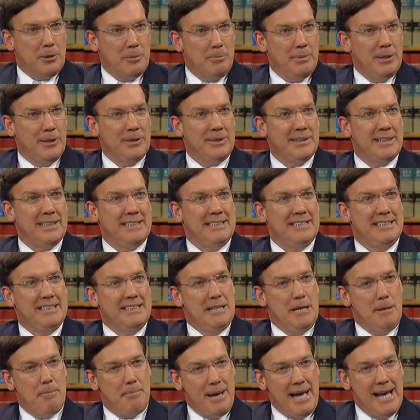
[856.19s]
building,
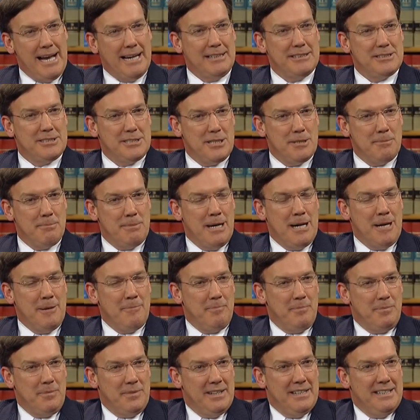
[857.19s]
package them
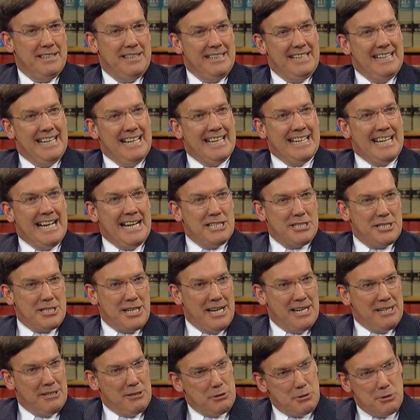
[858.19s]
up, and I
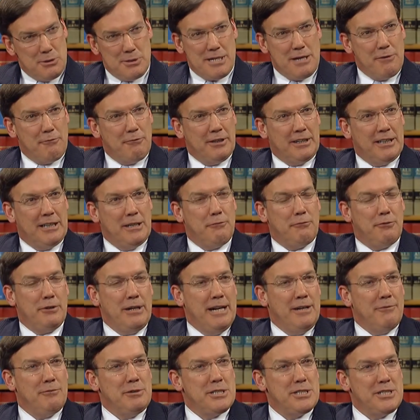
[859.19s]
sign a certificate for
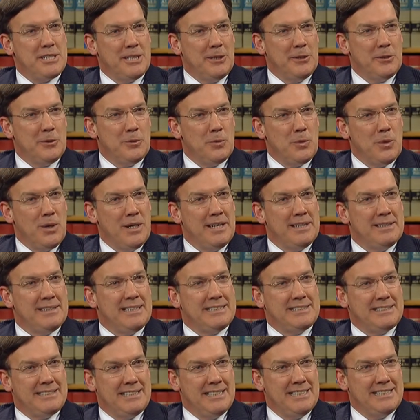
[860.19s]
every single one
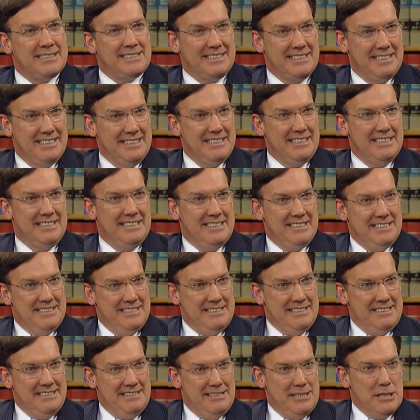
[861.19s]
that says
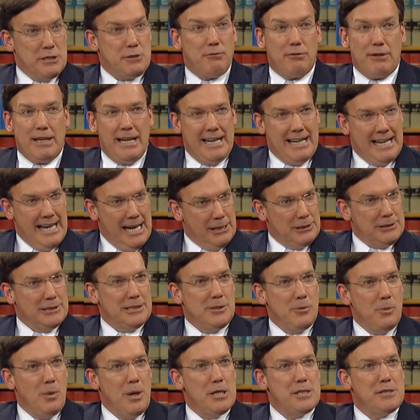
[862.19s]
this flag
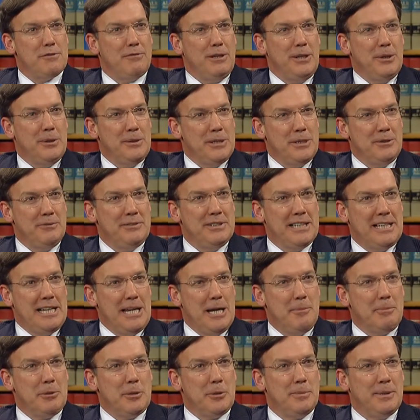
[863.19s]
actually was flown over the
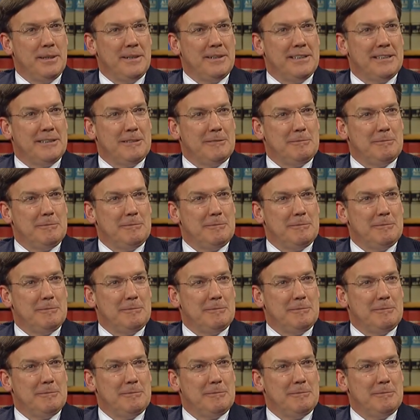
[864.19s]
Capitol building.